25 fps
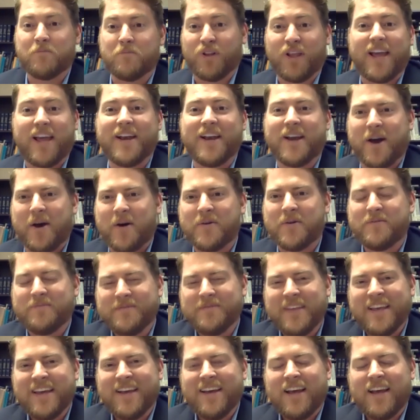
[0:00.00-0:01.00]
Plato.
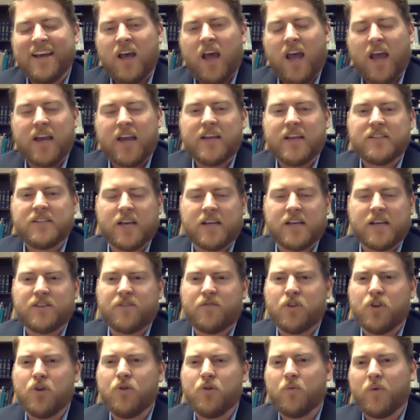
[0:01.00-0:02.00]
And he says,
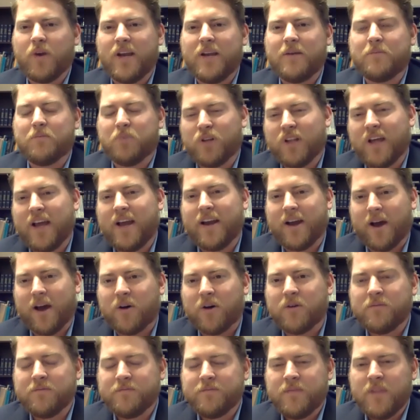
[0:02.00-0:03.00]
if you read
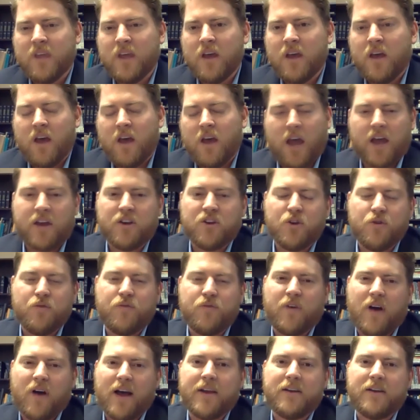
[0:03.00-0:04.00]
Plato and you
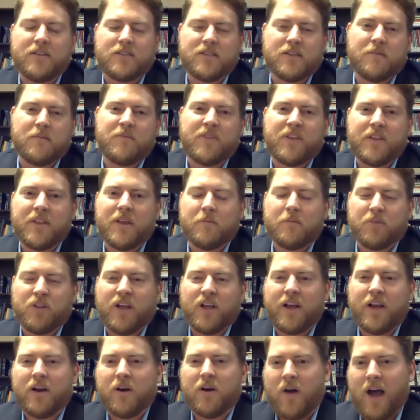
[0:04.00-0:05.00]
find something that
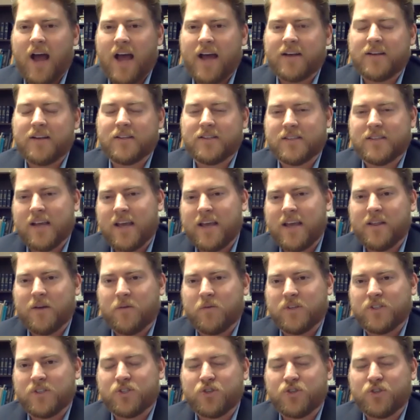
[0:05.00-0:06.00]
Plato had to say
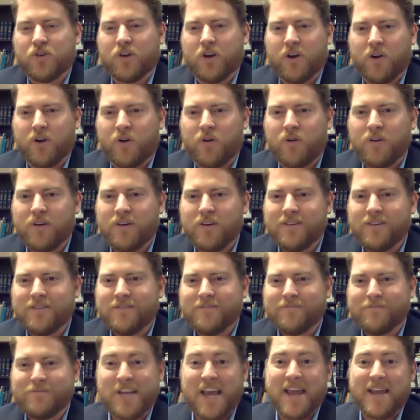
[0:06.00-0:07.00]
that was true,
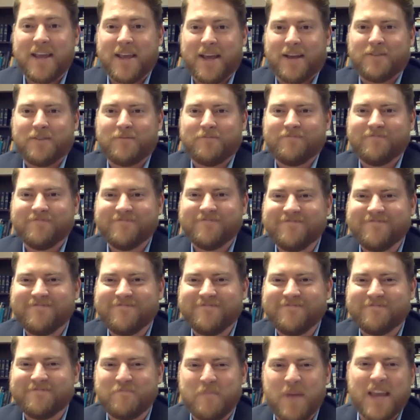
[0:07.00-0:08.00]
take it,
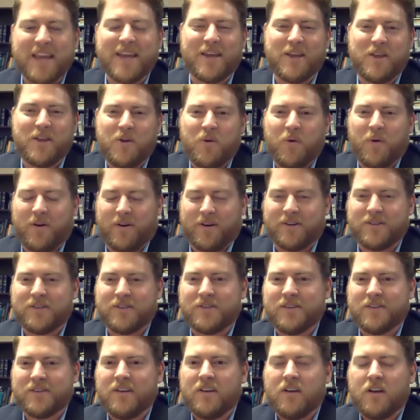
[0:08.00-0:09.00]
make it
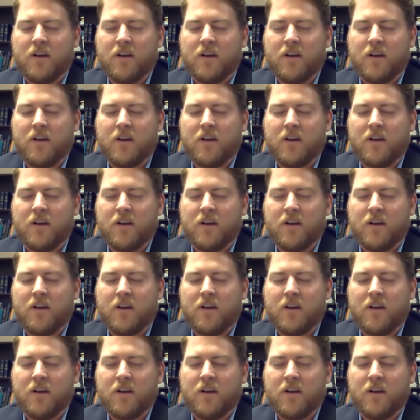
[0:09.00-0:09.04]
yours.